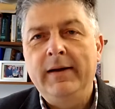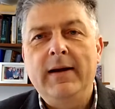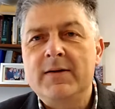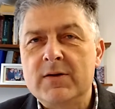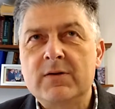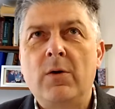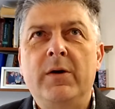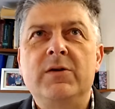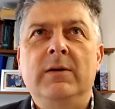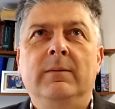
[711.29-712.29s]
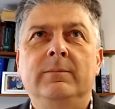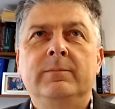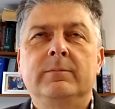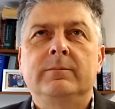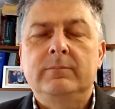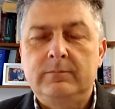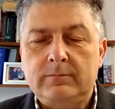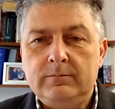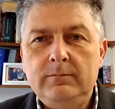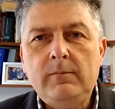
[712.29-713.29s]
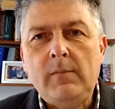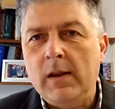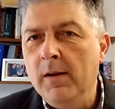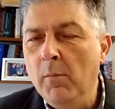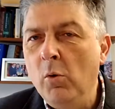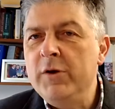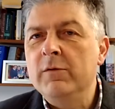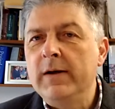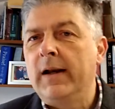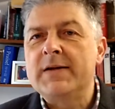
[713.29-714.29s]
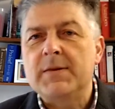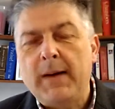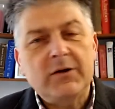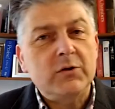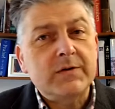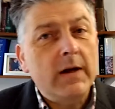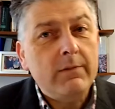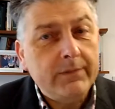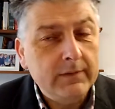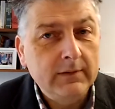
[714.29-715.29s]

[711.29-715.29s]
It is astonishing. The more you realize about yourself,